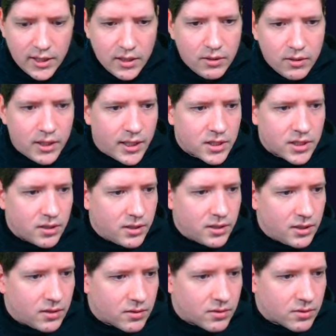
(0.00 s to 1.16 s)
actually
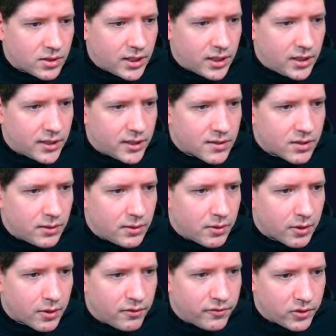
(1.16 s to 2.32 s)
try. Let's try with the
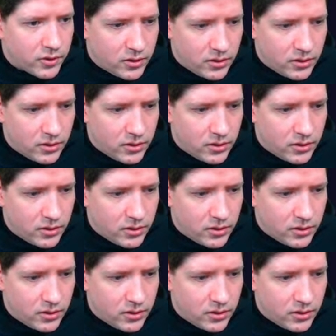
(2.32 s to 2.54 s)
full